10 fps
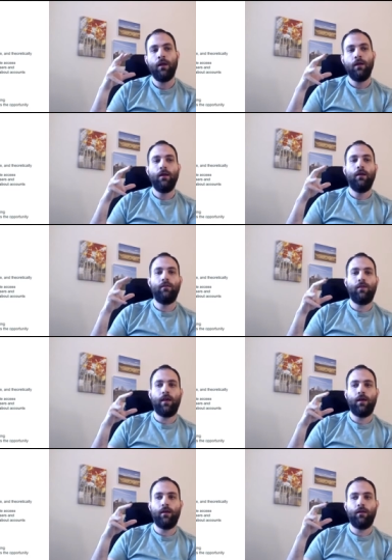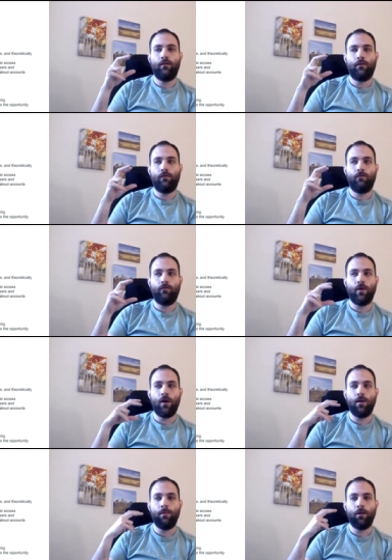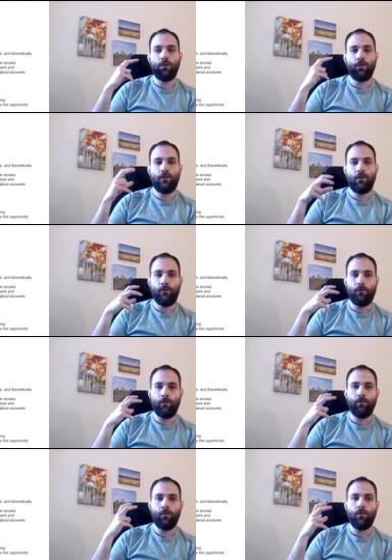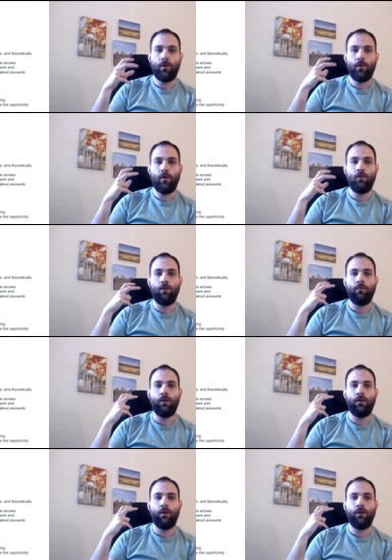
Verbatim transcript: is that it's very much different from the way we normally